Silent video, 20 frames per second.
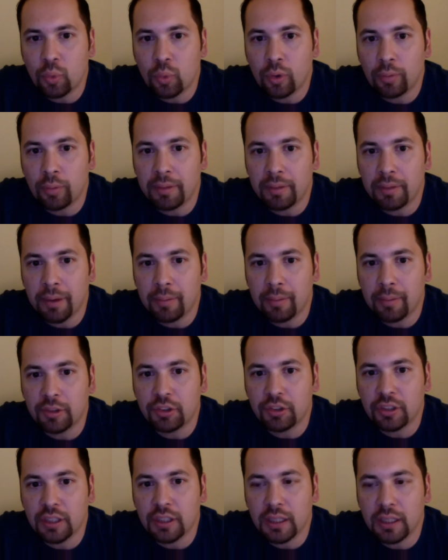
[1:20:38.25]
will be
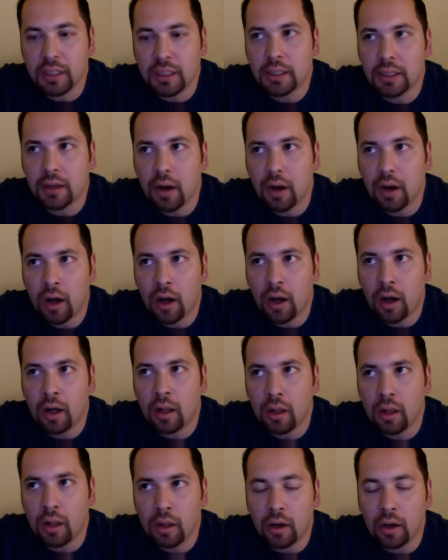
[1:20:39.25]
publishing
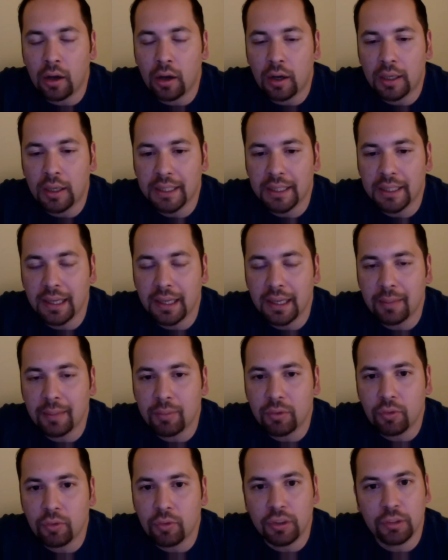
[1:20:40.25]
all our
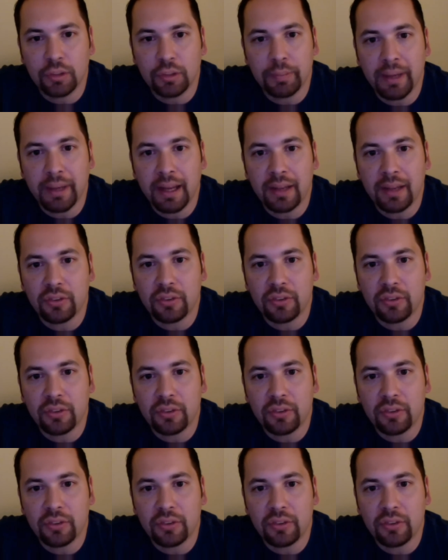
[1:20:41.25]
games for Japan.